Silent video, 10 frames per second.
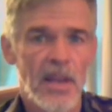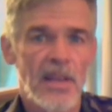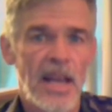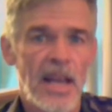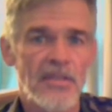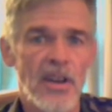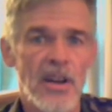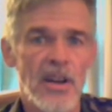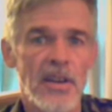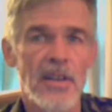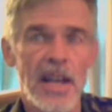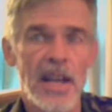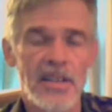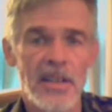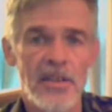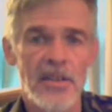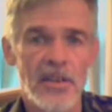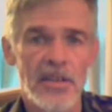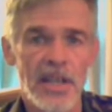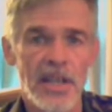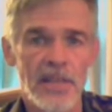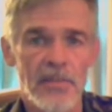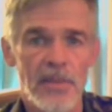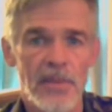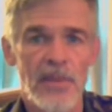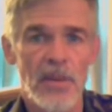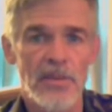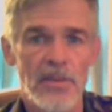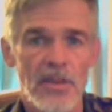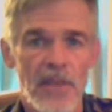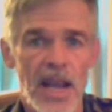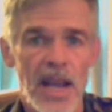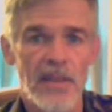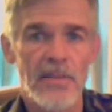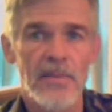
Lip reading: That started 1913 with the Federal Reserve Act.